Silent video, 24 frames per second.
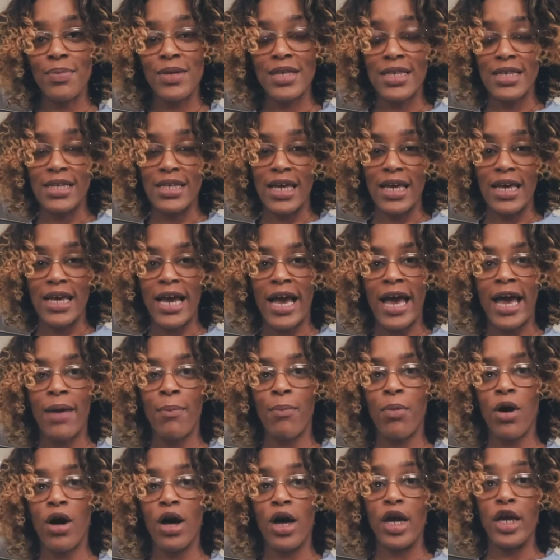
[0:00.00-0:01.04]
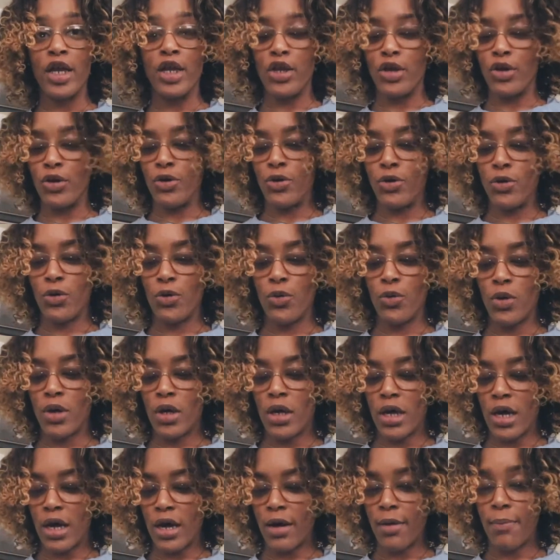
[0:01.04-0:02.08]
mistake. I had bought a new
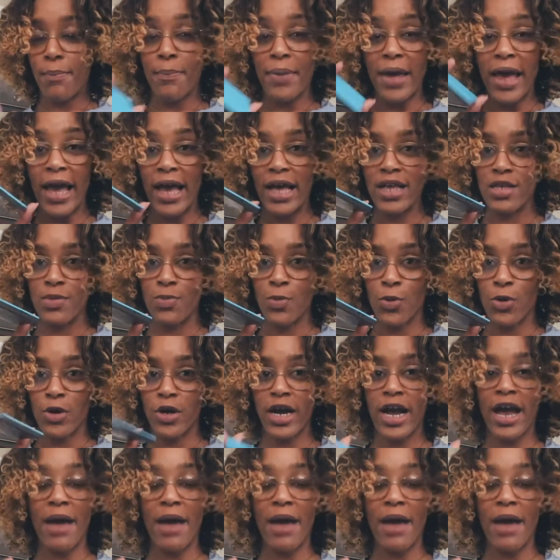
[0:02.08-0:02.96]
um, passport.